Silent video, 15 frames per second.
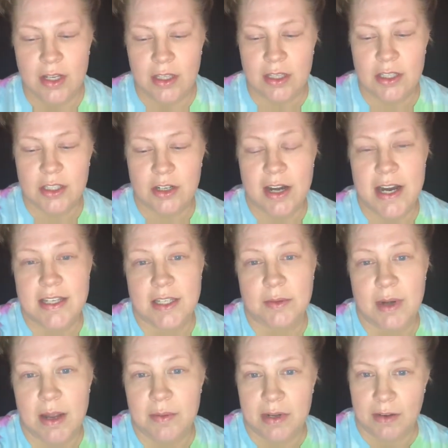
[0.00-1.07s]
looks crazy
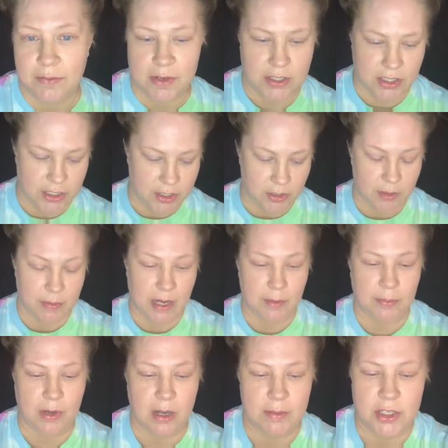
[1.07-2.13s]
right when I first do it, but I
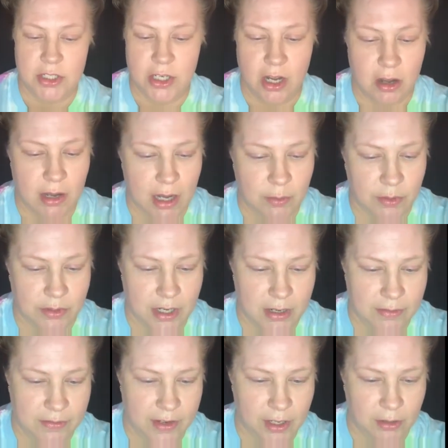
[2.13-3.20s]
promise y'all I will not
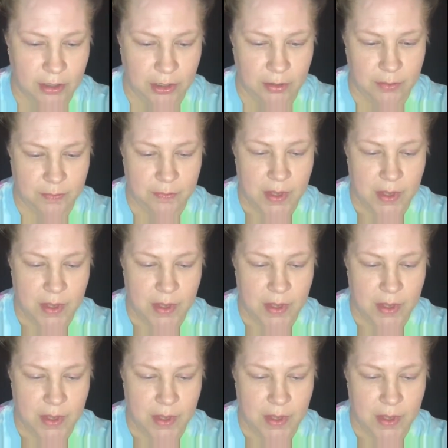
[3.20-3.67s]
fail you.